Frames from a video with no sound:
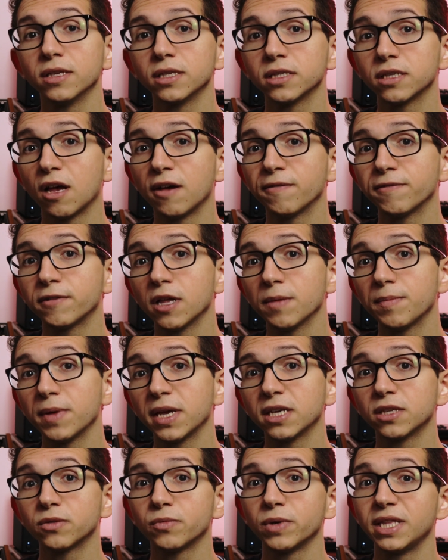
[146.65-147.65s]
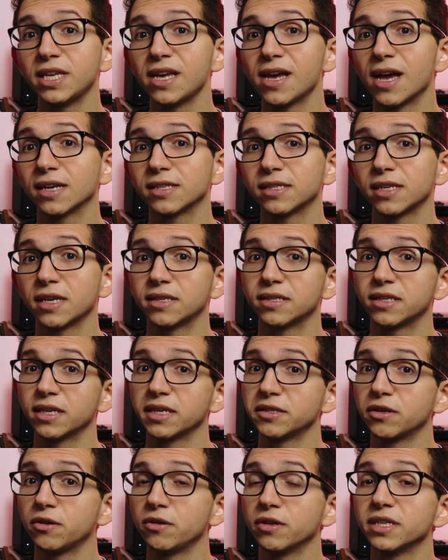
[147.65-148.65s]
Soft clipping is when the excess
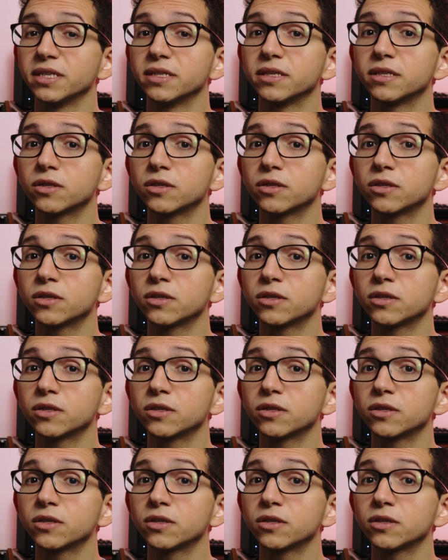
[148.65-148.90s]
signal is